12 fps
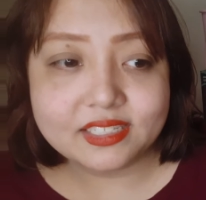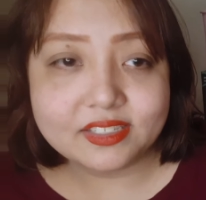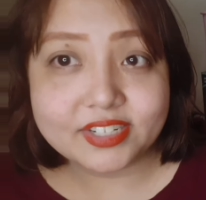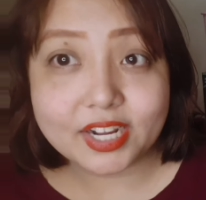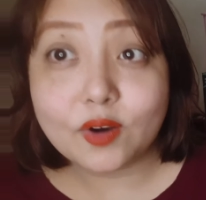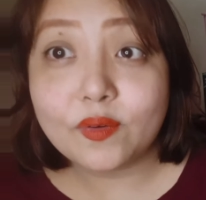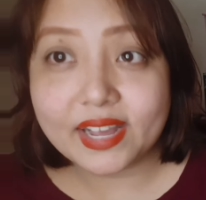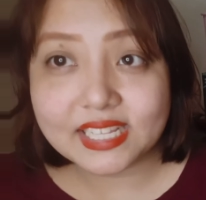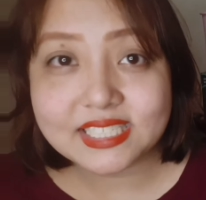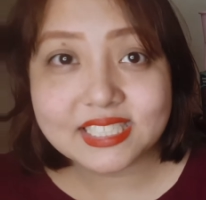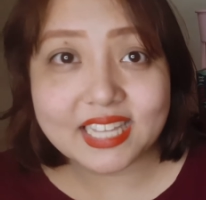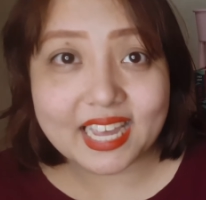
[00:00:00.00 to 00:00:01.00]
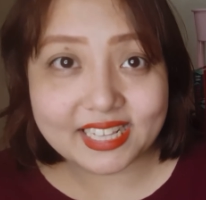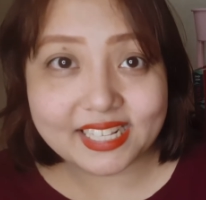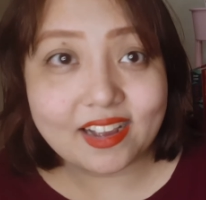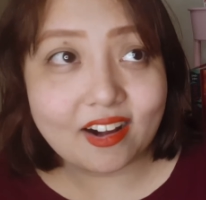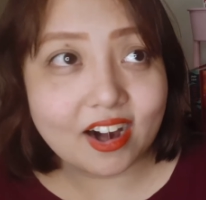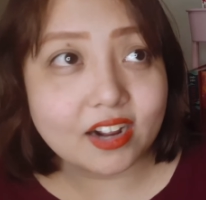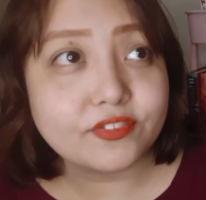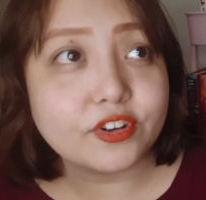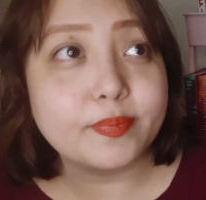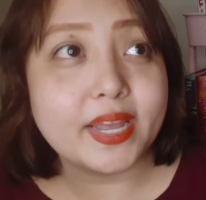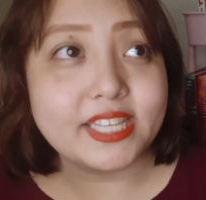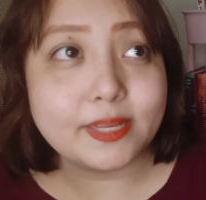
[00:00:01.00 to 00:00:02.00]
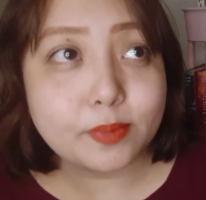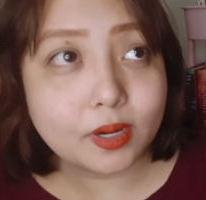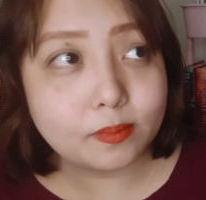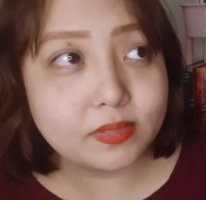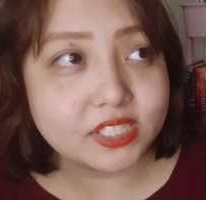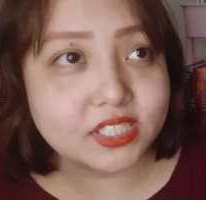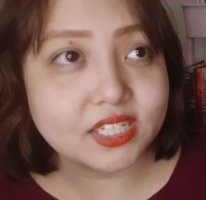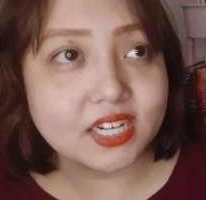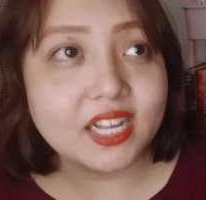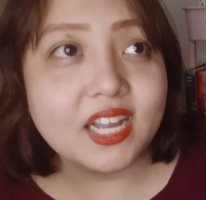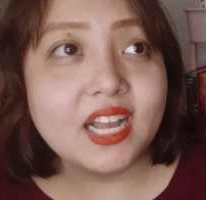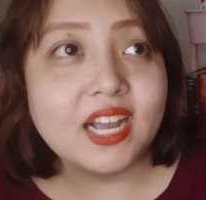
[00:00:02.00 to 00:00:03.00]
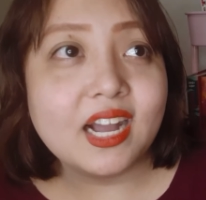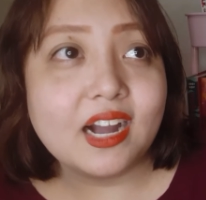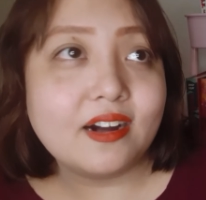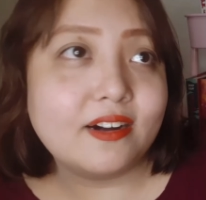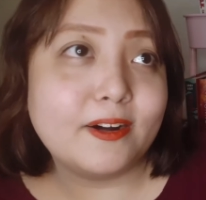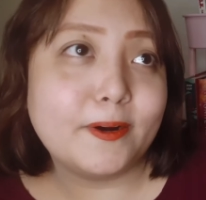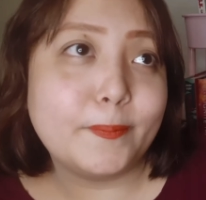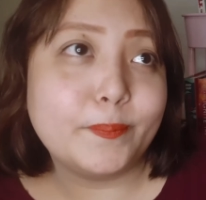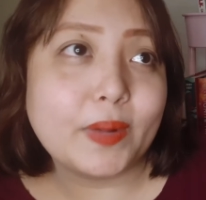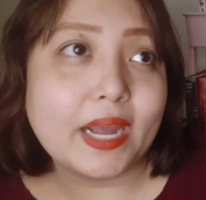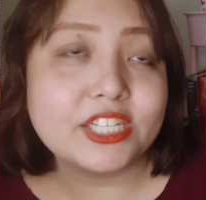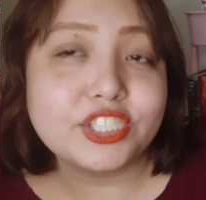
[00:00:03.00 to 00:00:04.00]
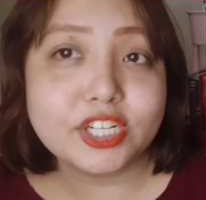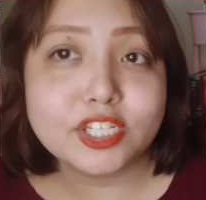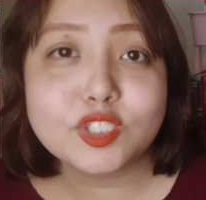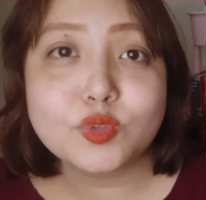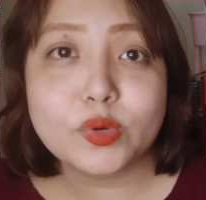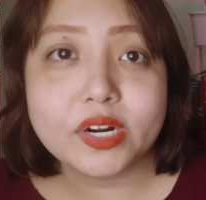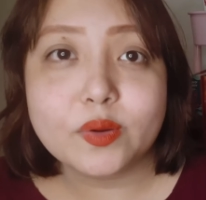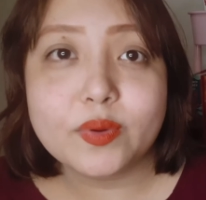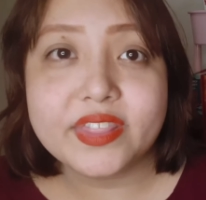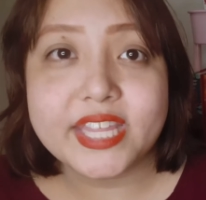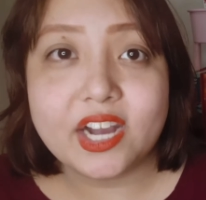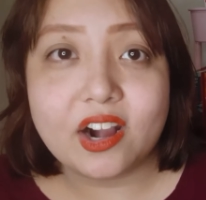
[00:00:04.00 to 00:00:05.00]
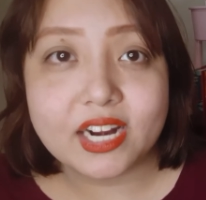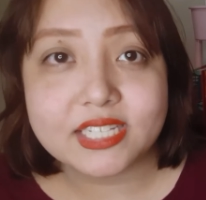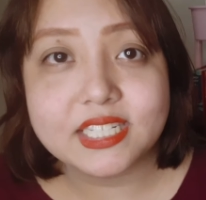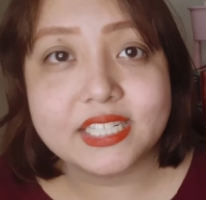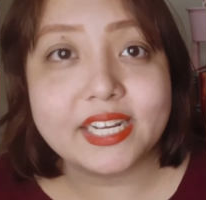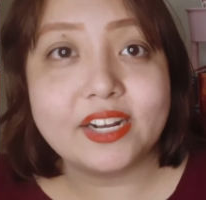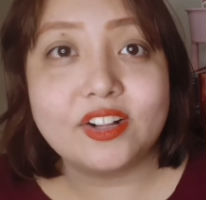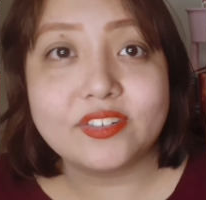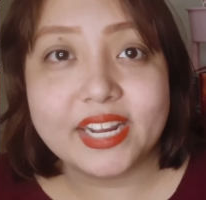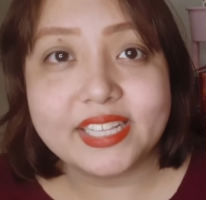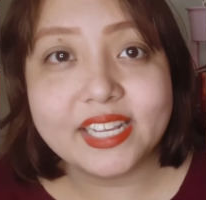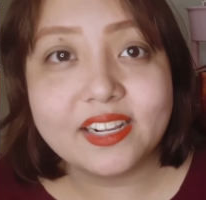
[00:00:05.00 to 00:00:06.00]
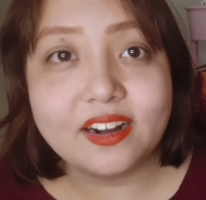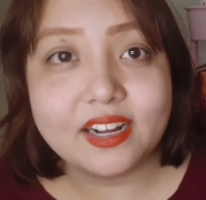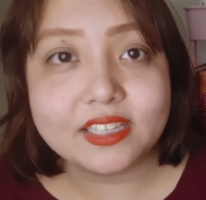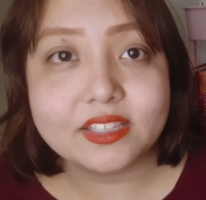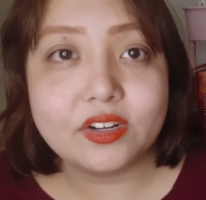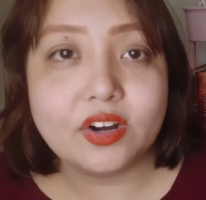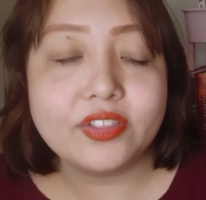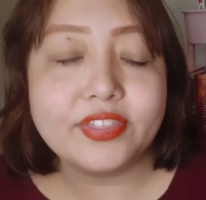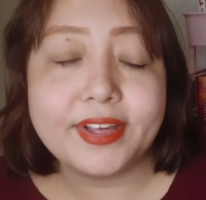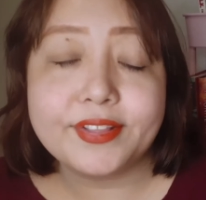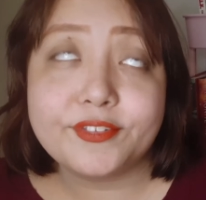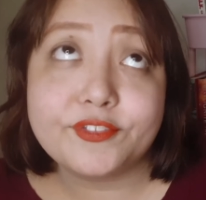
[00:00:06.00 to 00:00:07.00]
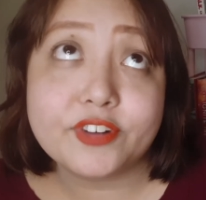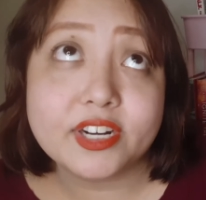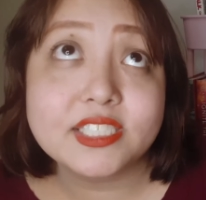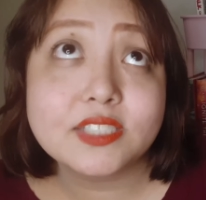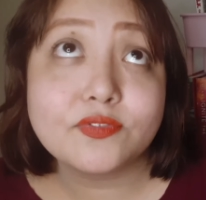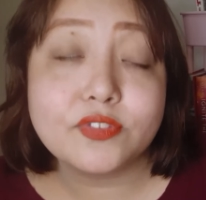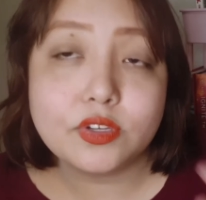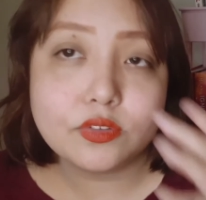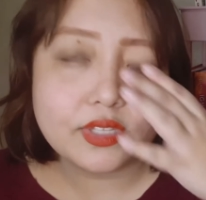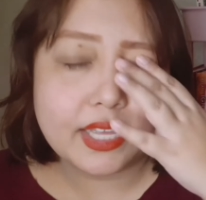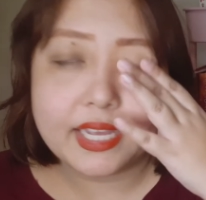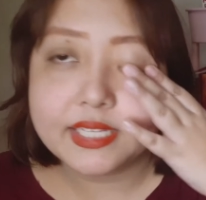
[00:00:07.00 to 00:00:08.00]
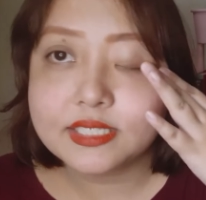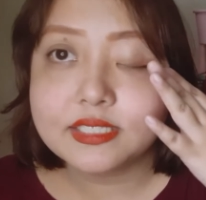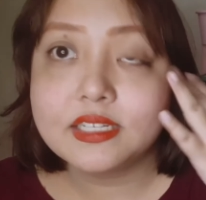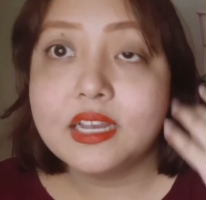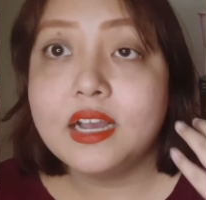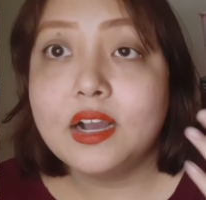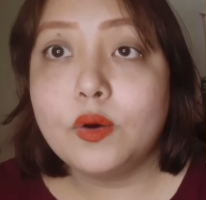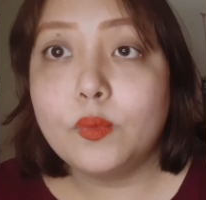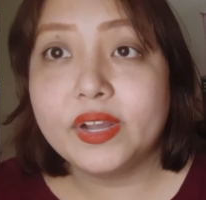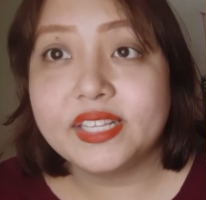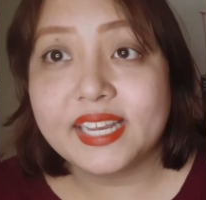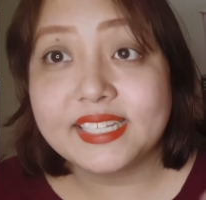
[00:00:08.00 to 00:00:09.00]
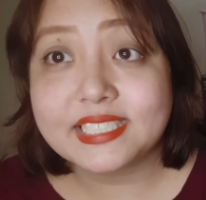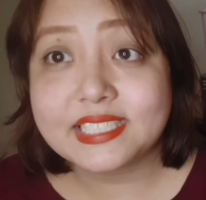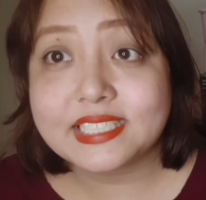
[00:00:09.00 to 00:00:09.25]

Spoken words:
request any arc from any publisher. I just work with the arcs that I already got on the first few days when I